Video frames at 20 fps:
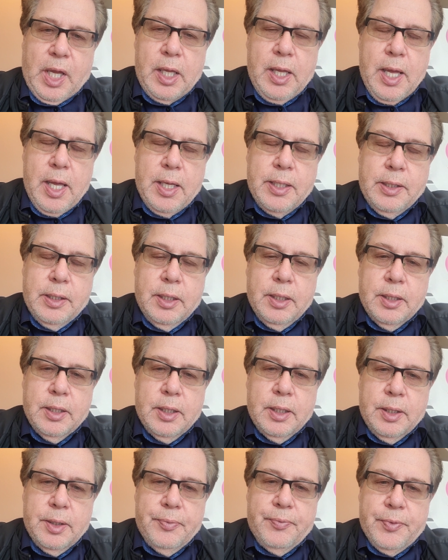and
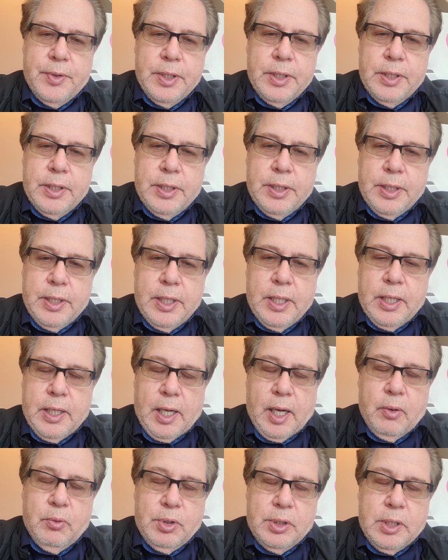
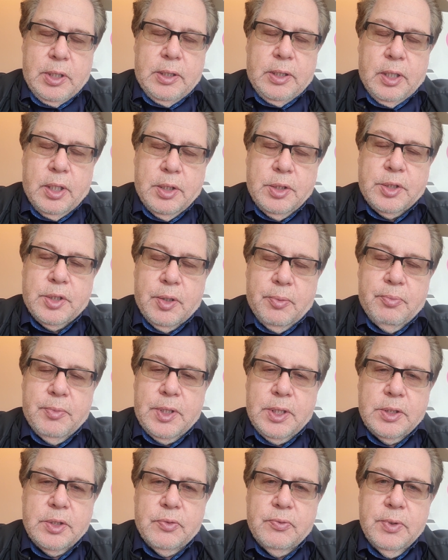I wanted to tell you something
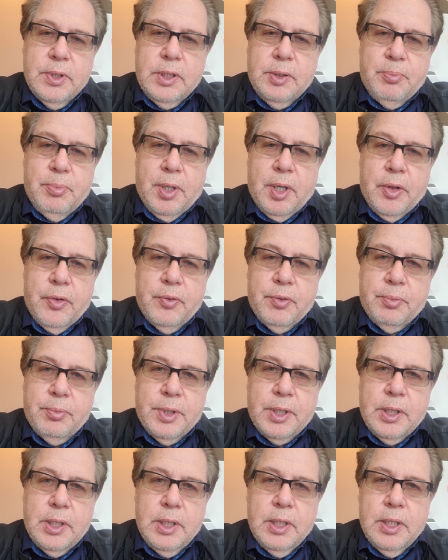that's really bothering
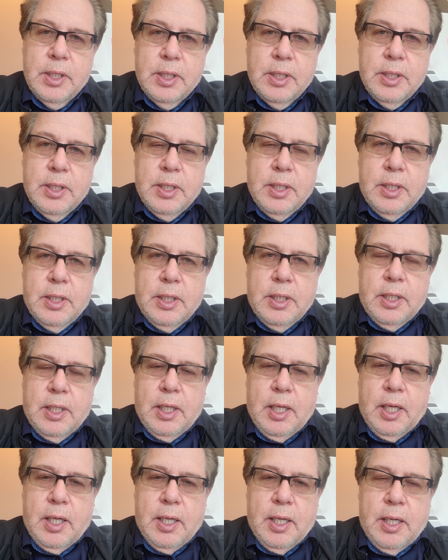me.
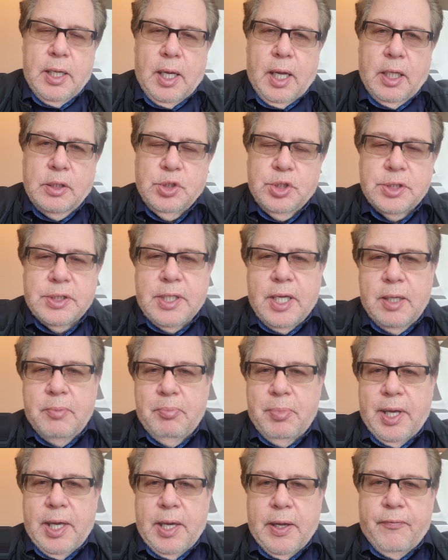I just came
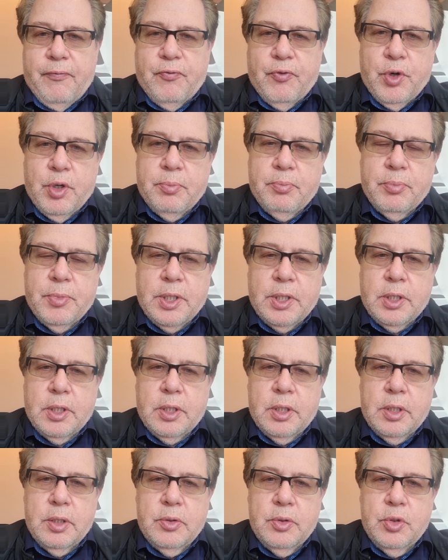back from
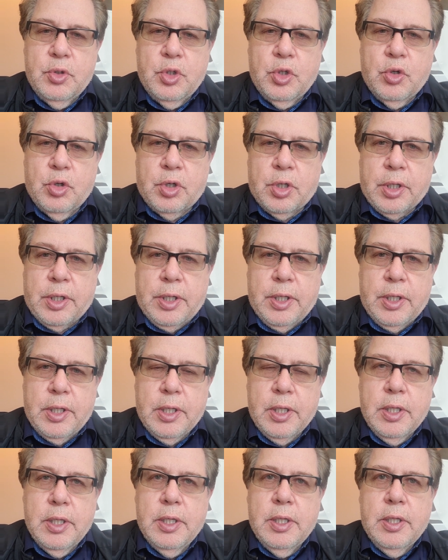New York.
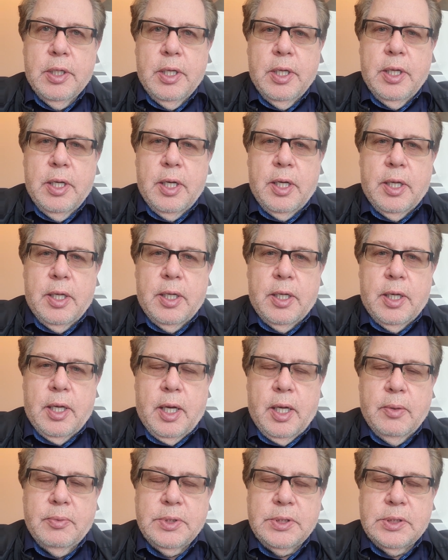
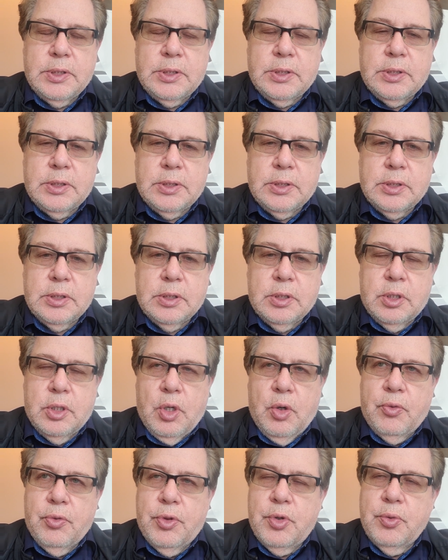I was
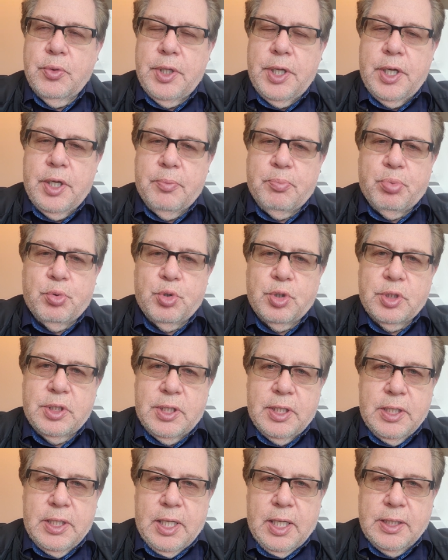going through the airport,
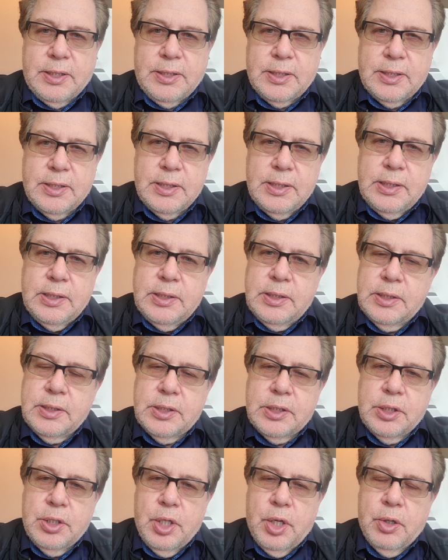and I see
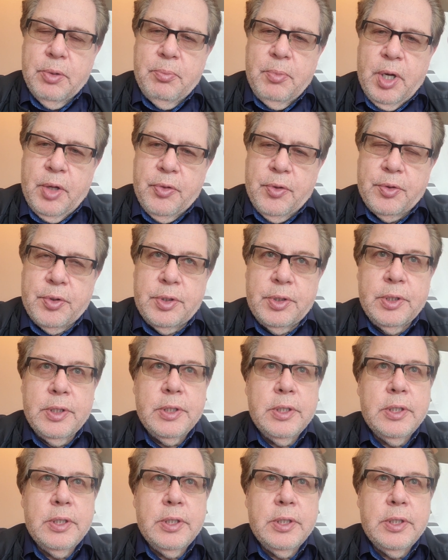this young mother